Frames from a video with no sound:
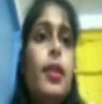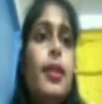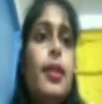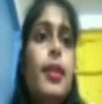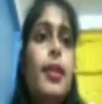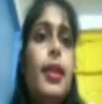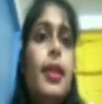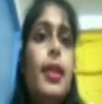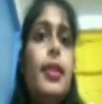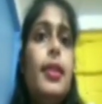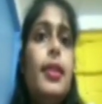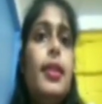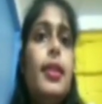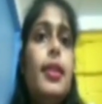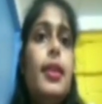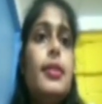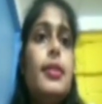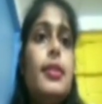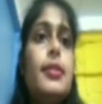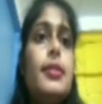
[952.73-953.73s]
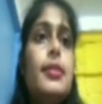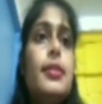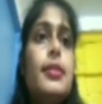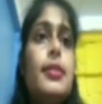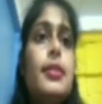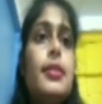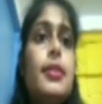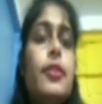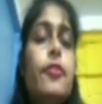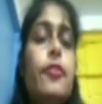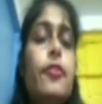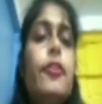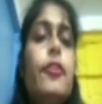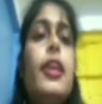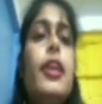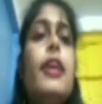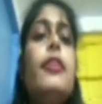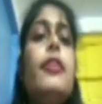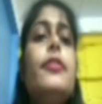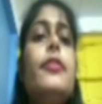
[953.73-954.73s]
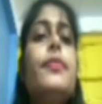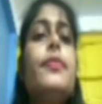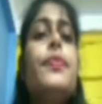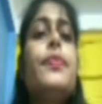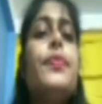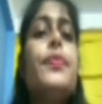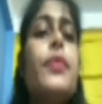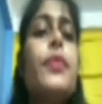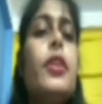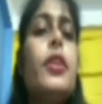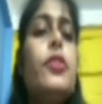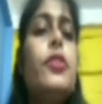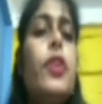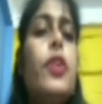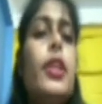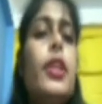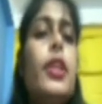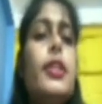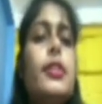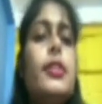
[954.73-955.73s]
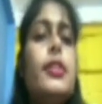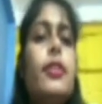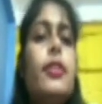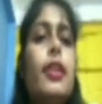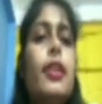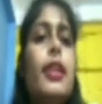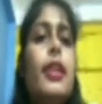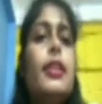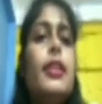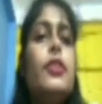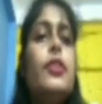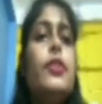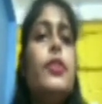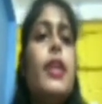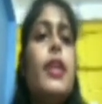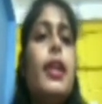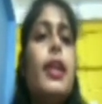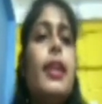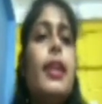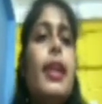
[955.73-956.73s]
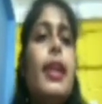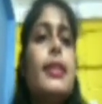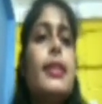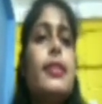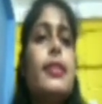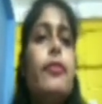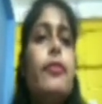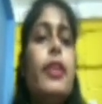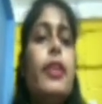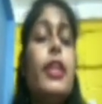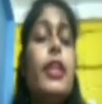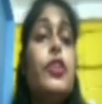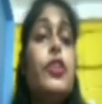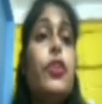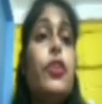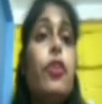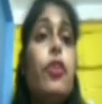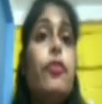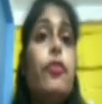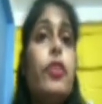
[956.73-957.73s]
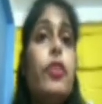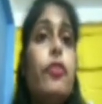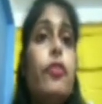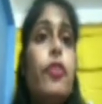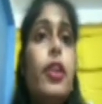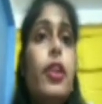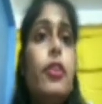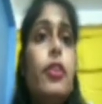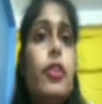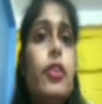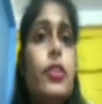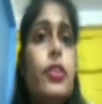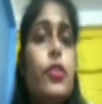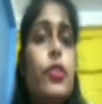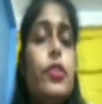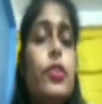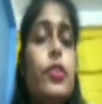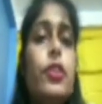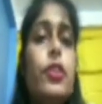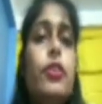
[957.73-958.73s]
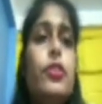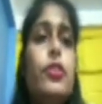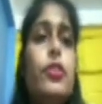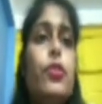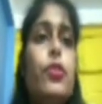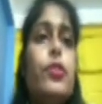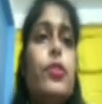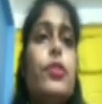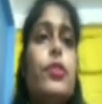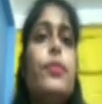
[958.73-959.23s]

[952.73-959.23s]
in this figure. So it is related with the classification of different resources.